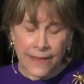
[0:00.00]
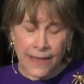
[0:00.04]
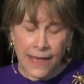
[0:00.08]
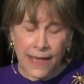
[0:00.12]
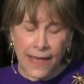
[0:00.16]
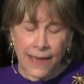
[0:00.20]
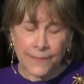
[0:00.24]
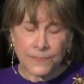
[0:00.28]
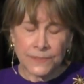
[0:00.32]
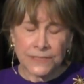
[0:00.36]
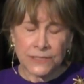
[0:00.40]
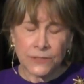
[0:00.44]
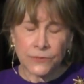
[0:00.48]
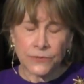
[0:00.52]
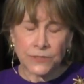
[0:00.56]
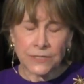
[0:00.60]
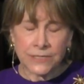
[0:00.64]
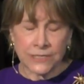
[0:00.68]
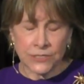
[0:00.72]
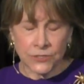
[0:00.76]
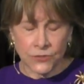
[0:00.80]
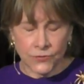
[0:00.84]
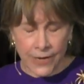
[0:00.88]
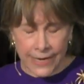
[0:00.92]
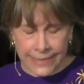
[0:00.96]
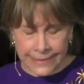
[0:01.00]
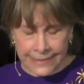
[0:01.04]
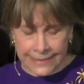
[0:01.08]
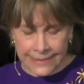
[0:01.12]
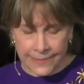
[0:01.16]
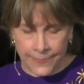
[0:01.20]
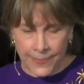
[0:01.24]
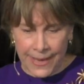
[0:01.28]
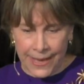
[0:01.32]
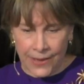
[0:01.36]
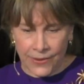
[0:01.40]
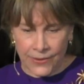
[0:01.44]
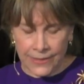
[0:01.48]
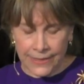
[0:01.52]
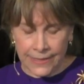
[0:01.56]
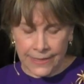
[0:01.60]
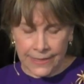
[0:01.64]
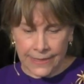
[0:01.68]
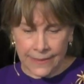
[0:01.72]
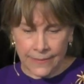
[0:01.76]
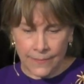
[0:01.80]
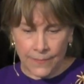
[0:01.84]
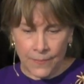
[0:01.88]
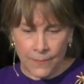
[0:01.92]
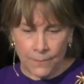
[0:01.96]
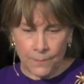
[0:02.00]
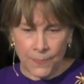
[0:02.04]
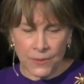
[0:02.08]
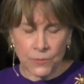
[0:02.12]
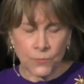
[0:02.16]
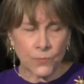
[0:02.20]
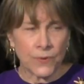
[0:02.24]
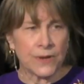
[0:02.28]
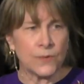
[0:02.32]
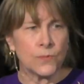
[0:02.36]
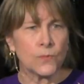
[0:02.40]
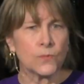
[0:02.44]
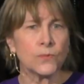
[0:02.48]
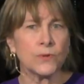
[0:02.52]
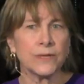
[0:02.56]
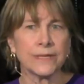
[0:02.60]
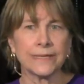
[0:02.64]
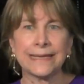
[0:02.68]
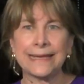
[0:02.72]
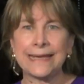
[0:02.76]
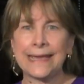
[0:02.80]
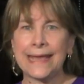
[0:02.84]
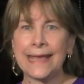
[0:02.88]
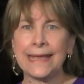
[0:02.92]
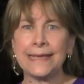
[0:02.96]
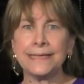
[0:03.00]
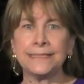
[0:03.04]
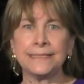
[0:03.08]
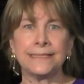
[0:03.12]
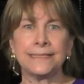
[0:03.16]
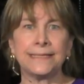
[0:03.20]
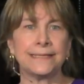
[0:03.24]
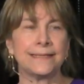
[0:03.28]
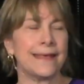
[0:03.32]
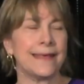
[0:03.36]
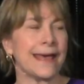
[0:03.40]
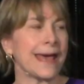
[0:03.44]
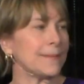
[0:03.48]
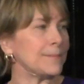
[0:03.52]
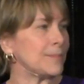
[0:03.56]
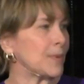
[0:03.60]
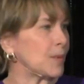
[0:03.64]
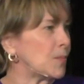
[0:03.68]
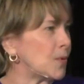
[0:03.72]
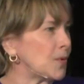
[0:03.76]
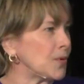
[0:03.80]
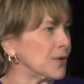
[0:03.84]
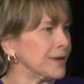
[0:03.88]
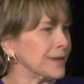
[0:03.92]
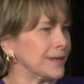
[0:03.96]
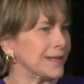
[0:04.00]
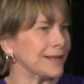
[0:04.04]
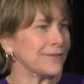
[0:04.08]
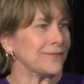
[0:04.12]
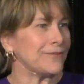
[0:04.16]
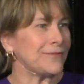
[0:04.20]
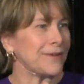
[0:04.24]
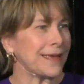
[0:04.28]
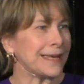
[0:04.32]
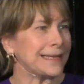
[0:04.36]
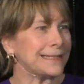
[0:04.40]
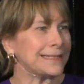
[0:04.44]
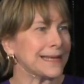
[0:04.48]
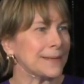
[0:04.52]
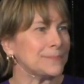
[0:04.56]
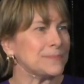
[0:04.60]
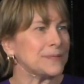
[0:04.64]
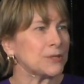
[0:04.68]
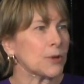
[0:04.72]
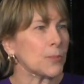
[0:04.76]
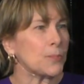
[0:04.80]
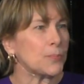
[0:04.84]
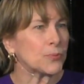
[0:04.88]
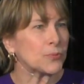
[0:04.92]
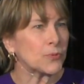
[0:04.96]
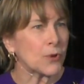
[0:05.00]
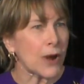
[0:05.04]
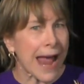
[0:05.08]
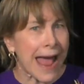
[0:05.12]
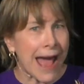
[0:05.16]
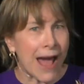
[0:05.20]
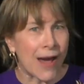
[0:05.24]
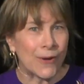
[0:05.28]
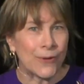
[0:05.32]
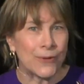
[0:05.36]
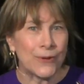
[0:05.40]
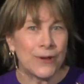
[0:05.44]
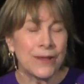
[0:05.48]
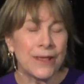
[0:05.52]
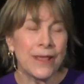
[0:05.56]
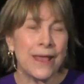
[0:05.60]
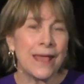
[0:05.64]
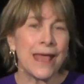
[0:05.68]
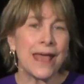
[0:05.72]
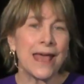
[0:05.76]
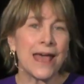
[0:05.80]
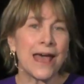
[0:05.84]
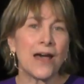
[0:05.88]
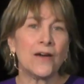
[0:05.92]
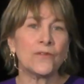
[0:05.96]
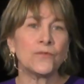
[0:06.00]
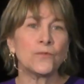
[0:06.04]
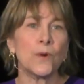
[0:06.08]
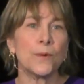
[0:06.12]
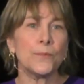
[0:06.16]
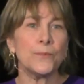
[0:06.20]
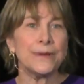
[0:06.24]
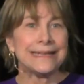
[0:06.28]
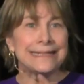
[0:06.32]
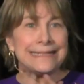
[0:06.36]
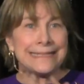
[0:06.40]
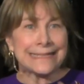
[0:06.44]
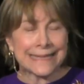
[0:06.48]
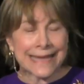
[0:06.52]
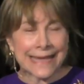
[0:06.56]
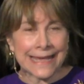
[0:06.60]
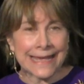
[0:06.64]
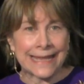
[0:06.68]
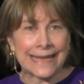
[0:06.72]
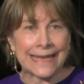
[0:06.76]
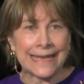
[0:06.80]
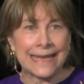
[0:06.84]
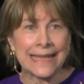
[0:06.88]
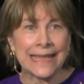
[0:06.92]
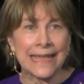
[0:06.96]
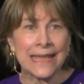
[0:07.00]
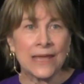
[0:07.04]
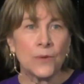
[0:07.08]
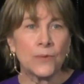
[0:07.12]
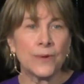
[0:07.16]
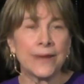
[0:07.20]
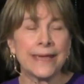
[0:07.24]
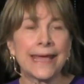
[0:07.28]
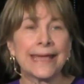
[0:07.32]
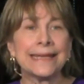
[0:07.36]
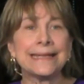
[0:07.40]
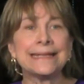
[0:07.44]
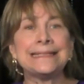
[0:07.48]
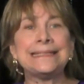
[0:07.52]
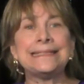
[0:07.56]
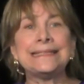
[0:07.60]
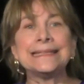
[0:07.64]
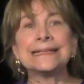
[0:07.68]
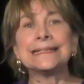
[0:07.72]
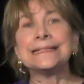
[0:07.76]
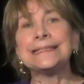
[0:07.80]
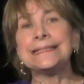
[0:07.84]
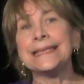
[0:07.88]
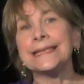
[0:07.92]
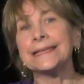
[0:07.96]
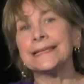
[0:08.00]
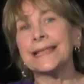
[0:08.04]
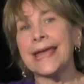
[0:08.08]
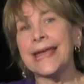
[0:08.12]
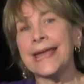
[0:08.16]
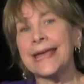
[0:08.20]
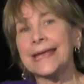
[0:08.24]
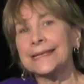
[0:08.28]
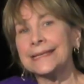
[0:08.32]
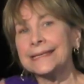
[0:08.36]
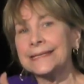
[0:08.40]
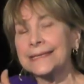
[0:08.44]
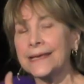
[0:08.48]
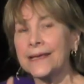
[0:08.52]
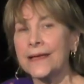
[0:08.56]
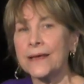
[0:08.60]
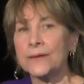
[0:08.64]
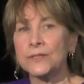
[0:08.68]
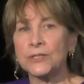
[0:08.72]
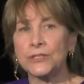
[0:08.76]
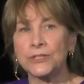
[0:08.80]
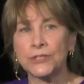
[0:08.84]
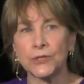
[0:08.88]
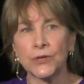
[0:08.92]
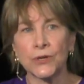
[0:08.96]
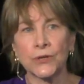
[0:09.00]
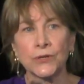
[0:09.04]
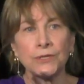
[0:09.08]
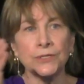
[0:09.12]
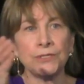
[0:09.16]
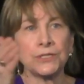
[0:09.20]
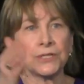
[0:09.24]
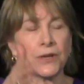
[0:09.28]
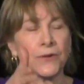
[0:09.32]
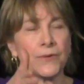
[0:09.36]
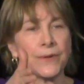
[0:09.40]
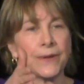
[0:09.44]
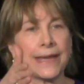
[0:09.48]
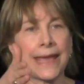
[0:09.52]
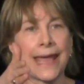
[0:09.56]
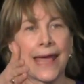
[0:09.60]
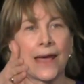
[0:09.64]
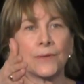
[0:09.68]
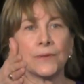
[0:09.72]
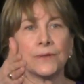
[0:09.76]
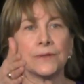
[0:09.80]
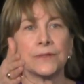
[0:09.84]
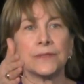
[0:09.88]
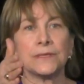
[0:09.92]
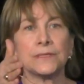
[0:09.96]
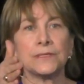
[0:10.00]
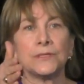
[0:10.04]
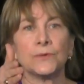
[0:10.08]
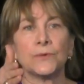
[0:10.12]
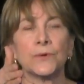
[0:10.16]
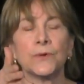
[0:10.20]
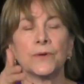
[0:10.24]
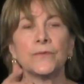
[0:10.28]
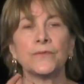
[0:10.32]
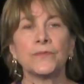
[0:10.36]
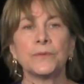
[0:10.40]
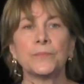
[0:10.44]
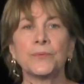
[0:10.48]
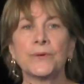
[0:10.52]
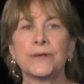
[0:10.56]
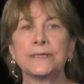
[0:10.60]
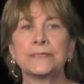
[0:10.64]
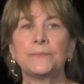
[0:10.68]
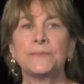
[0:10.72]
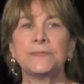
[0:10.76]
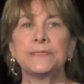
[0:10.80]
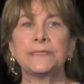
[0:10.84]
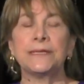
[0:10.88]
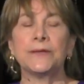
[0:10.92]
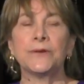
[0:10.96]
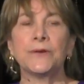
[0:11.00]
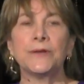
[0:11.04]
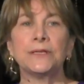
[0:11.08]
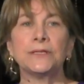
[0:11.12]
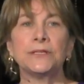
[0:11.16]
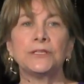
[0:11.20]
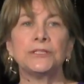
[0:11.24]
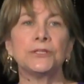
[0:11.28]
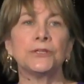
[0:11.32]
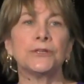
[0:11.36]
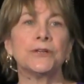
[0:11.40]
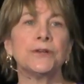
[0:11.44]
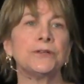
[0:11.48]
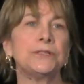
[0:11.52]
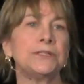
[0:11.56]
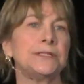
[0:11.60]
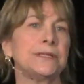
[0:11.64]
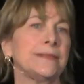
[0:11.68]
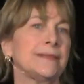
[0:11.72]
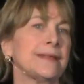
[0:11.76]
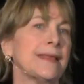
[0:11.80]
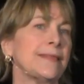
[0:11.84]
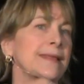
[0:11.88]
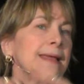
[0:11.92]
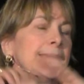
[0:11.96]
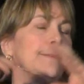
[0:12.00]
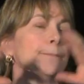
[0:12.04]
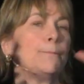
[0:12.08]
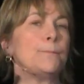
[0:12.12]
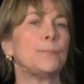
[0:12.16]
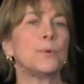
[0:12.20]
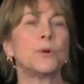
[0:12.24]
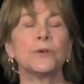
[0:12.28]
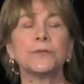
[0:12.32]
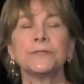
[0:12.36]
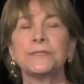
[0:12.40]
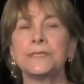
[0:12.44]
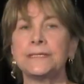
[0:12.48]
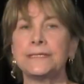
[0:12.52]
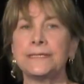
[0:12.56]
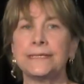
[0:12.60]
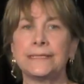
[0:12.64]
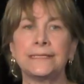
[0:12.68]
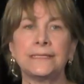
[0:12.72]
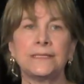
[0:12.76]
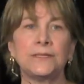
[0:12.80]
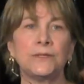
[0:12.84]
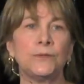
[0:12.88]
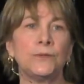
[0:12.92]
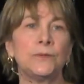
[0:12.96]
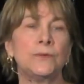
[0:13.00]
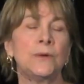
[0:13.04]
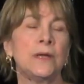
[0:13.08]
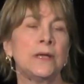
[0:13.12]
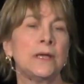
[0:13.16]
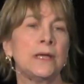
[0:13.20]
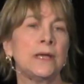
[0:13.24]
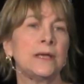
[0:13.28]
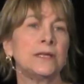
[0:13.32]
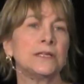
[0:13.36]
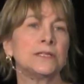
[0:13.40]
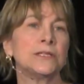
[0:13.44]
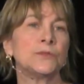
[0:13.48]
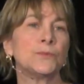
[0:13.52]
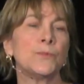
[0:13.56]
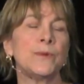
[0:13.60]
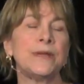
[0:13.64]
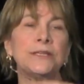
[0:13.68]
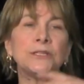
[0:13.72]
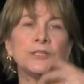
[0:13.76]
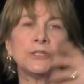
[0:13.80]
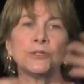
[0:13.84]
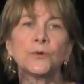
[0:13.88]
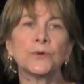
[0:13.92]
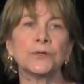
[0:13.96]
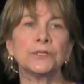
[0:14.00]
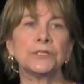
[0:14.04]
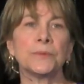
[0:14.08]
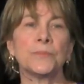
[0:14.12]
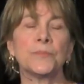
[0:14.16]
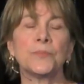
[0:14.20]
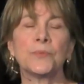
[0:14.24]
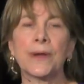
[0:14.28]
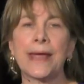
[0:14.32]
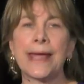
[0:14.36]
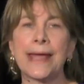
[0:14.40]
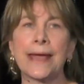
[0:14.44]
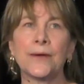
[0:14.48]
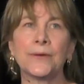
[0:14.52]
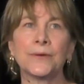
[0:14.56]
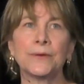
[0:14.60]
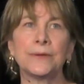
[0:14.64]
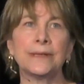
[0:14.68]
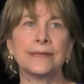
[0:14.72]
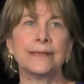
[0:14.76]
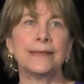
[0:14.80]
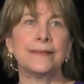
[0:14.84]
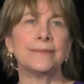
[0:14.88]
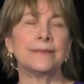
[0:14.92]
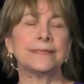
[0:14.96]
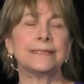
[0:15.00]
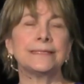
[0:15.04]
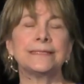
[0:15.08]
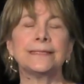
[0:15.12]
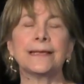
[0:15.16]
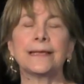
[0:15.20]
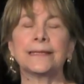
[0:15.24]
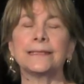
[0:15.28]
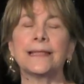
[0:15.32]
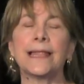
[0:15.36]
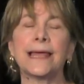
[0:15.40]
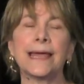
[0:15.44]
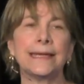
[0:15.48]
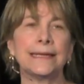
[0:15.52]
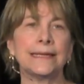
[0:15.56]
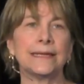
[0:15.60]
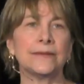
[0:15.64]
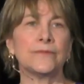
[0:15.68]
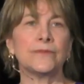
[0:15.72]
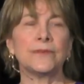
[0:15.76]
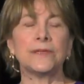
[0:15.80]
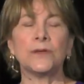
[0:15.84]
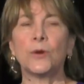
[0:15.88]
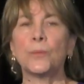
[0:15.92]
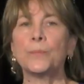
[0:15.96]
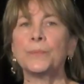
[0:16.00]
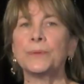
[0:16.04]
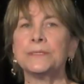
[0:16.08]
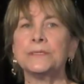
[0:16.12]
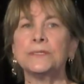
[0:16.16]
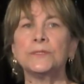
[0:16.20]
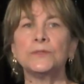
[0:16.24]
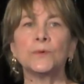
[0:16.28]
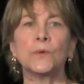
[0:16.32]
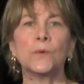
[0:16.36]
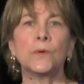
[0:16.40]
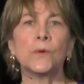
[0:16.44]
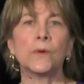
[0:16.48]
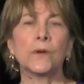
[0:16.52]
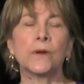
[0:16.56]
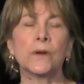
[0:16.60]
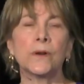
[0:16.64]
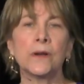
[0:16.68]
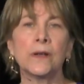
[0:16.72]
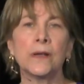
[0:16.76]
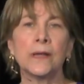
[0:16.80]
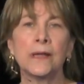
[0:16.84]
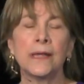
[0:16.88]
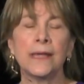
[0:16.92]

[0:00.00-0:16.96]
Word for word: I'm so distressed about it, but we really aced that memorial event. I'm so proud of what we did. We had a Dixieland uh, dirge going out the door of the Presbyterian Church, and then they burst into Sweet Georgia Brown in the sunlight of the open door.